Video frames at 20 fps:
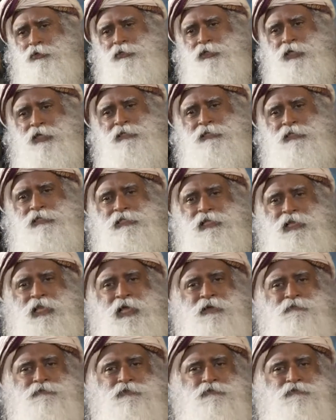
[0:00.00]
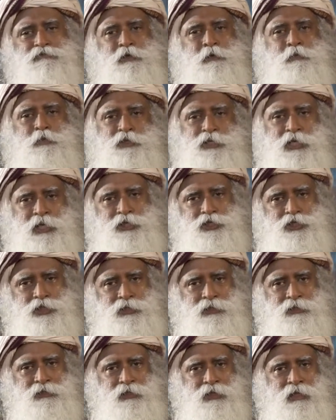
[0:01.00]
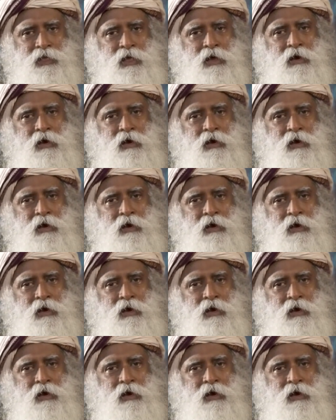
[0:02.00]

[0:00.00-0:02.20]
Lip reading: to take this life to full potential,